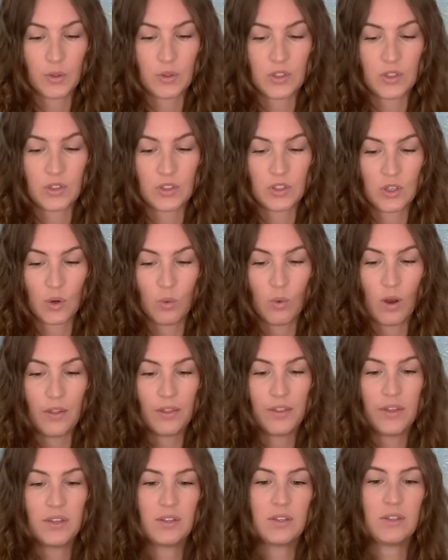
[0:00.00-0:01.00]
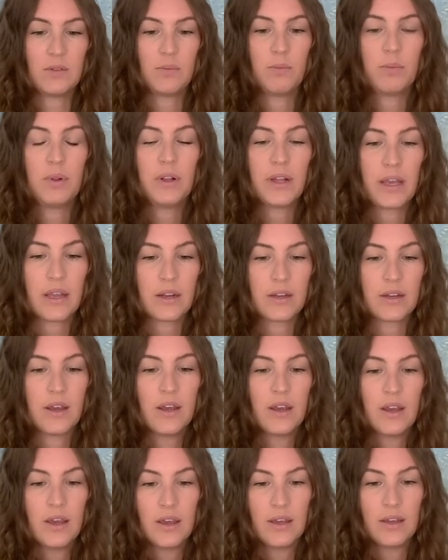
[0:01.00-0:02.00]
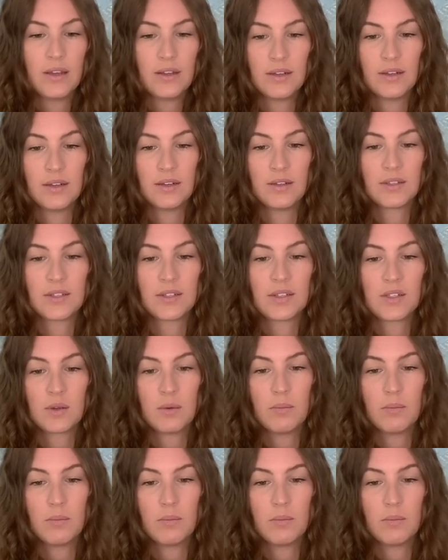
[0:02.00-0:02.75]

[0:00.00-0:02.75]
So while this plant is